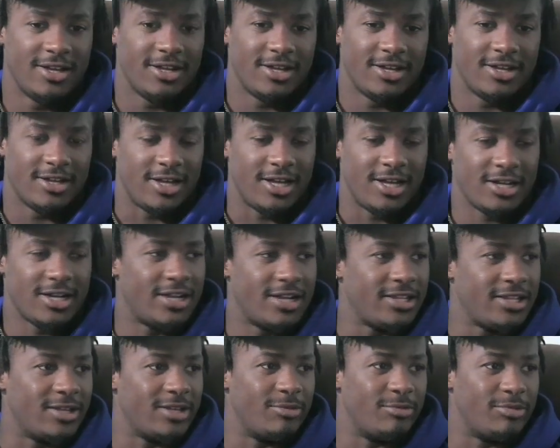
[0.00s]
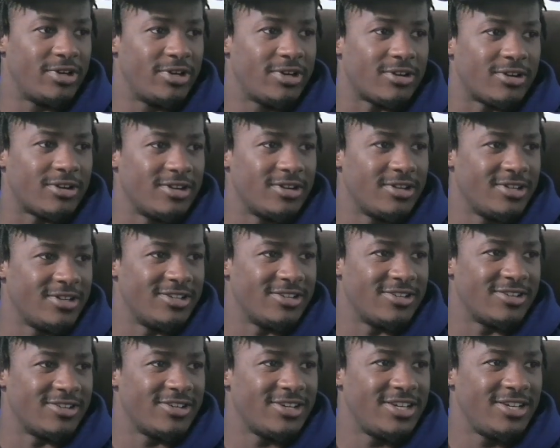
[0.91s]
I got to get better. You know,
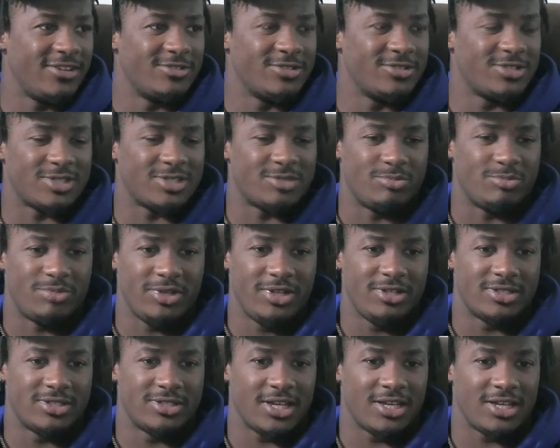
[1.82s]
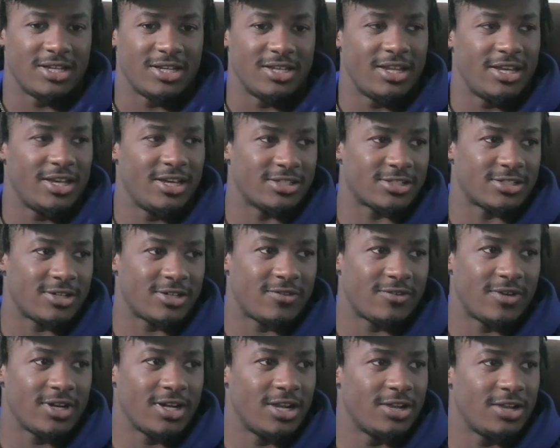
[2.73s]
I ain't gonna just be taking days off. I
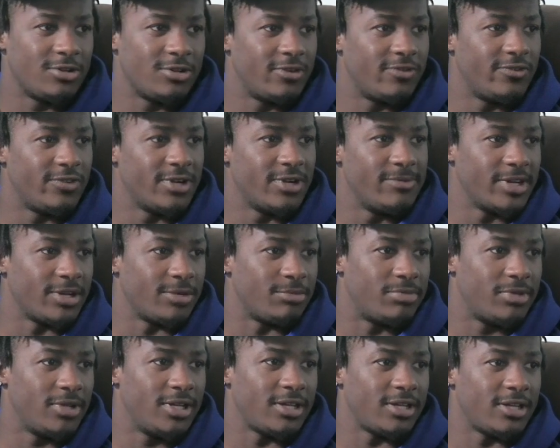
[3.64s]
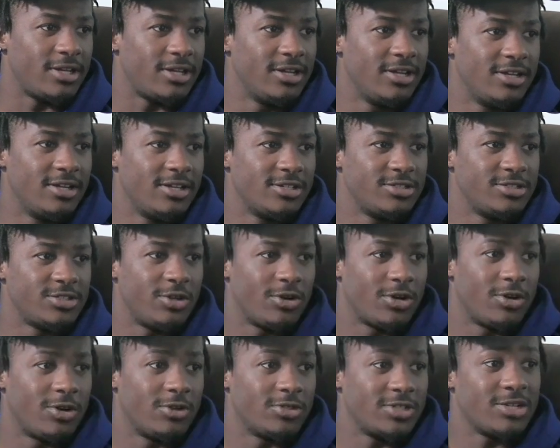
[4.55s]
got to go over here and make a play. So,
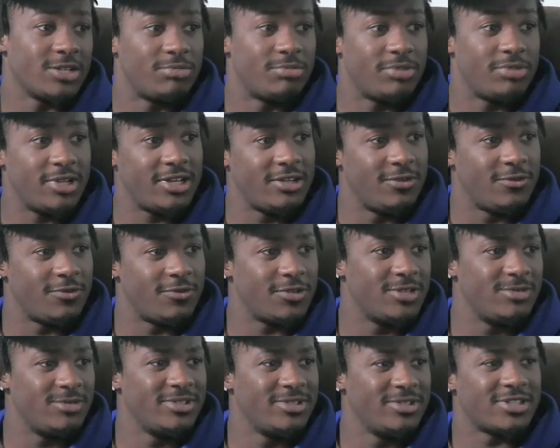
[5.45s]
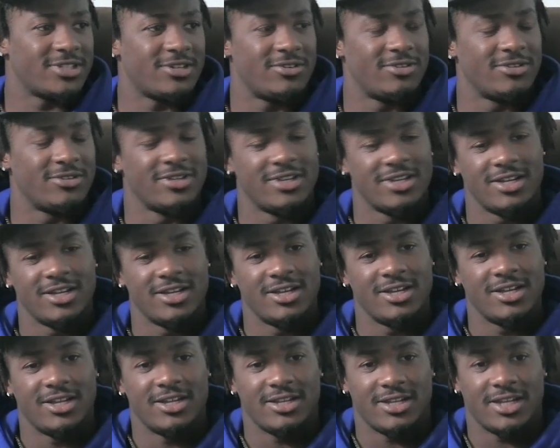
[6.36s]
coach, I can play. Yeah. You feel me? So, yeah,
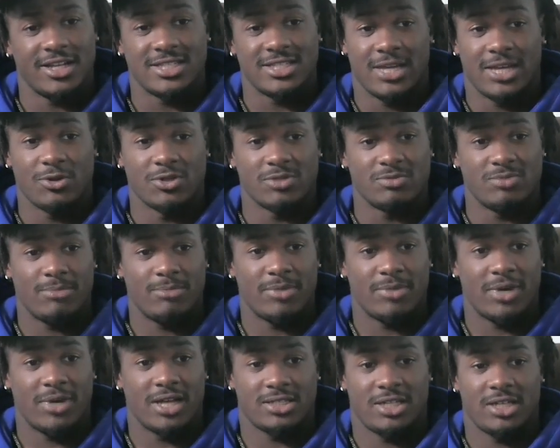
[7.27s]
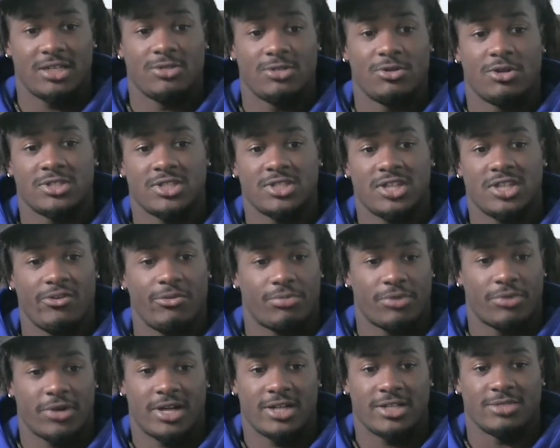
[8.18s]
that's that was my mindset going to every
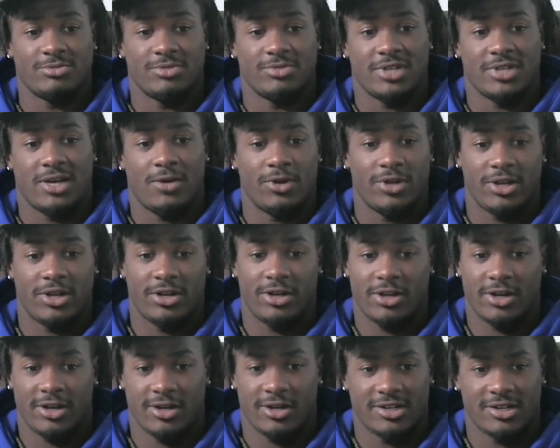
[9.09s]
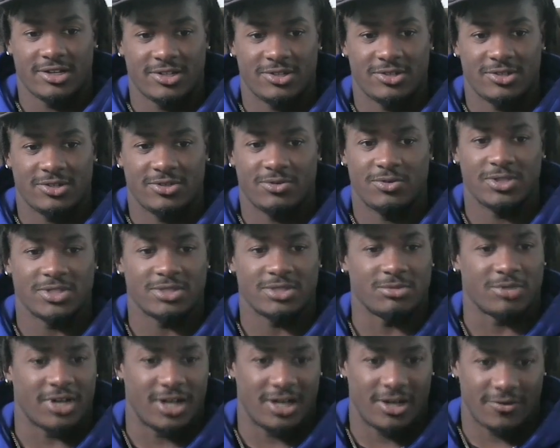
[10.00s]
practice, man. I went in there with some
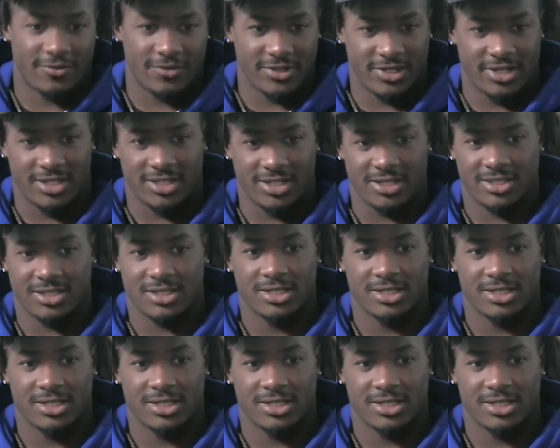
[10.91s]
confidence,